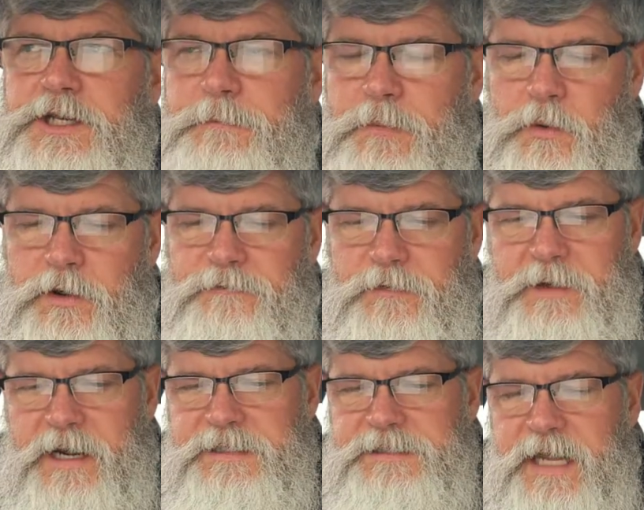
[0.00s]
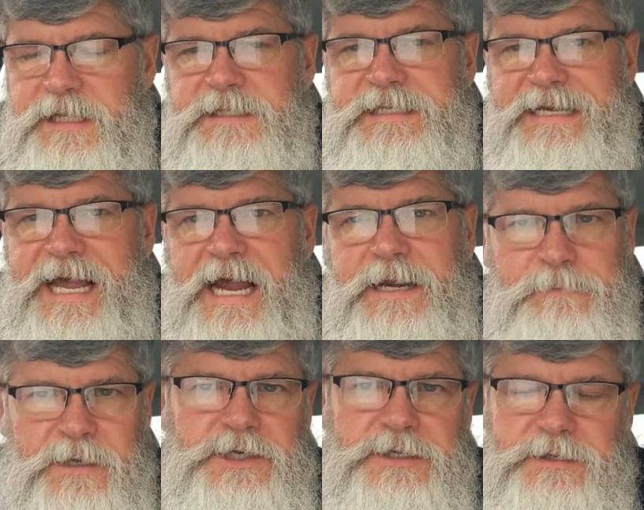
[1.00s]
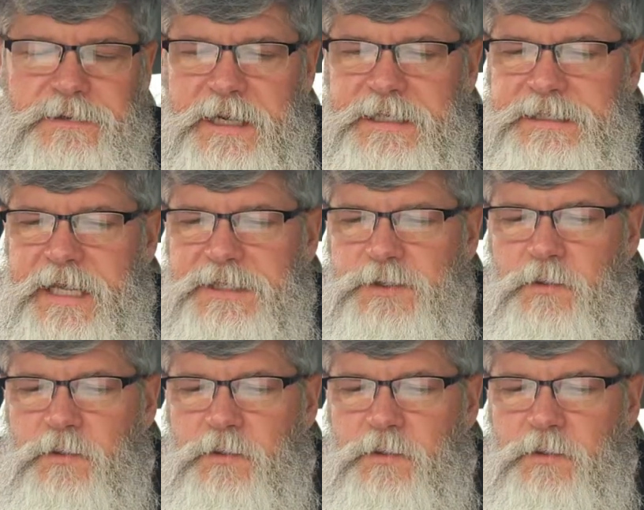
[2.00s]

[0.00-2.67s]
deported from the United States, denied admission to the United States,